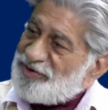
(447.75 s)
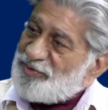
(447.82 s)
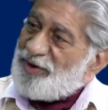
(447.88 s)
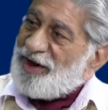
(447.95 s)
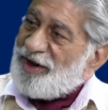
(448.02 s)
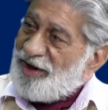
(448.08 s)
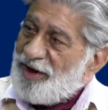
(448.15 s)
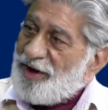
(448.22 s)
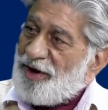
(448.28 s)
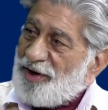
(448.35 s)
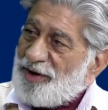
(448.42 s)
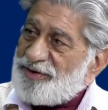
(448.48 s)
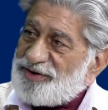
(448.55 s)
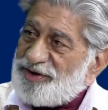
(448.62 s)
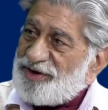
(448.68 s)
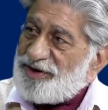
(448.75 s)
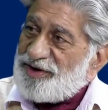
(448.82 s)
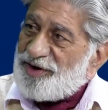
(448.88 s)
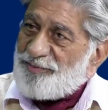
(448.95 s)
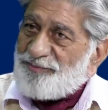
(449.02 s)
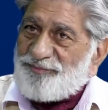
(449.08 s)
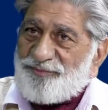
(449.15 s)
the way,
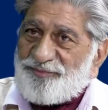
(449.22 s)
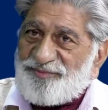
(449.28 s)
the